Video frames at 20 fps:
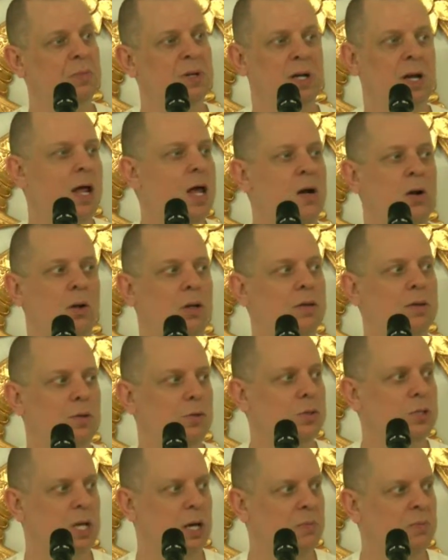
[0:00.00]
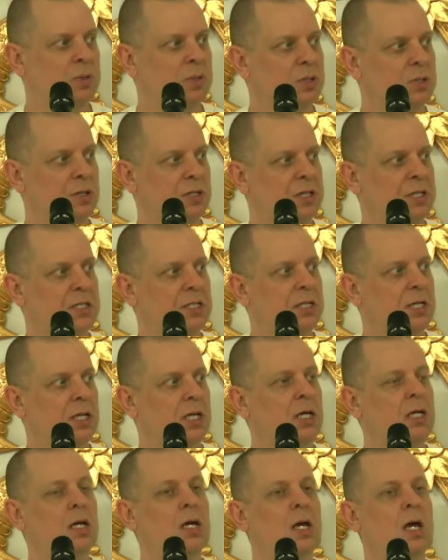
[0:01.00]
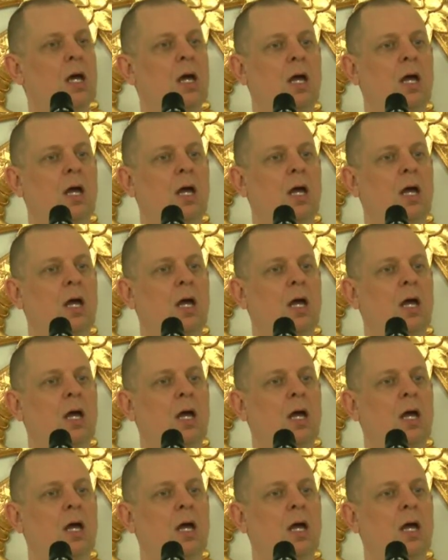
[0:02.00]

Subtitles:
but not all of those temples are in the city.